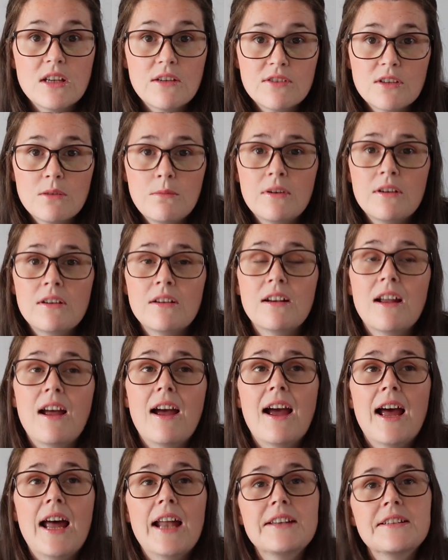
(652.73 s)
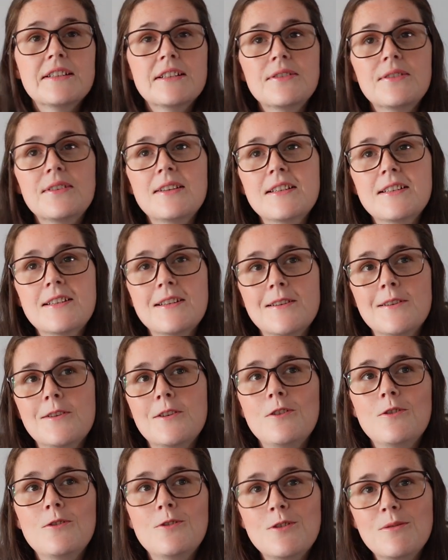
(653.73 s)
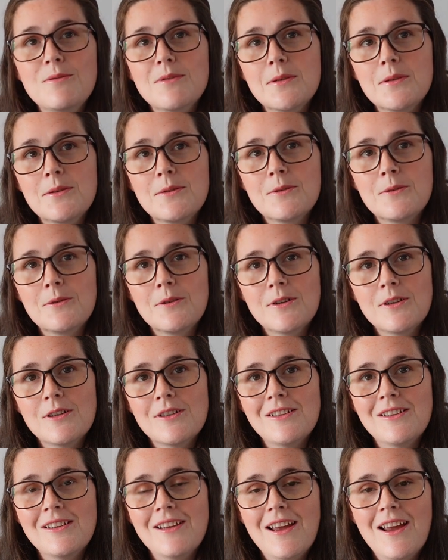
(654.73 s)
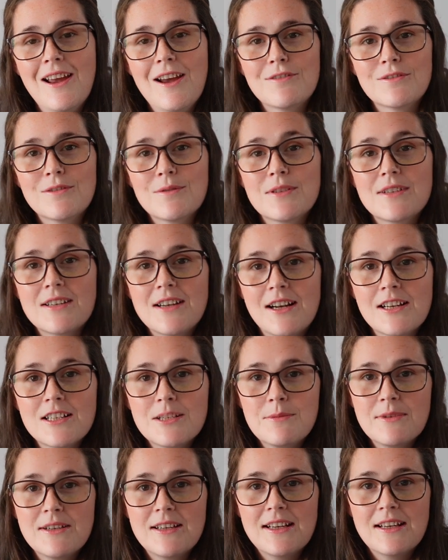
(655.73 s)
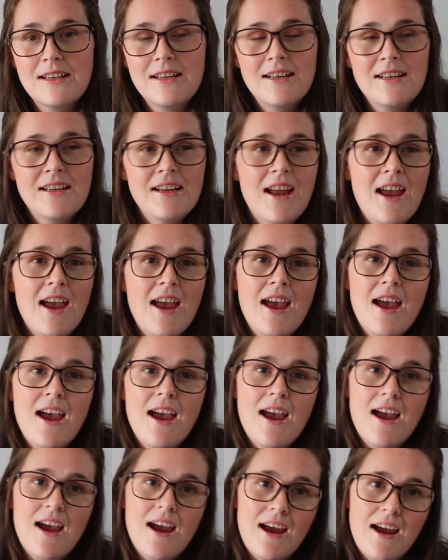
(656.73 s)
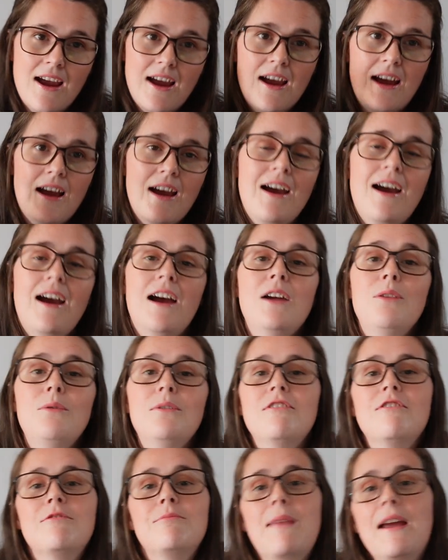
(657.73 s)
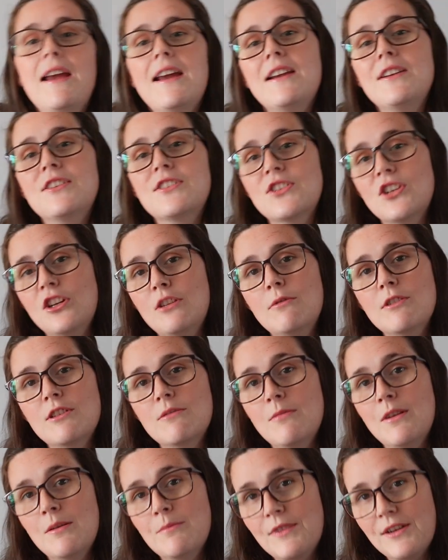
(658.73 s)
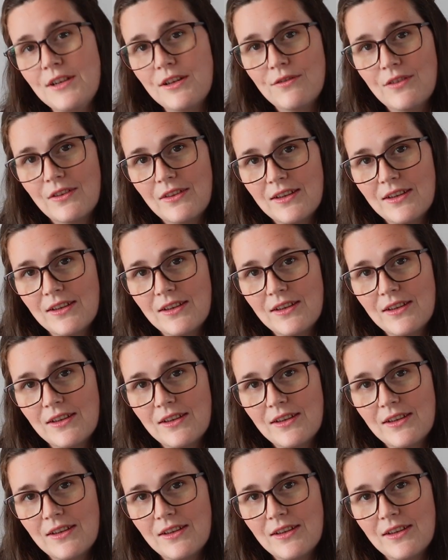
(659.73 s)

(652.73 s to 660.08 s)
If someone had done this as a YouTube tutorial from start to beginning, I would have paid so much more money for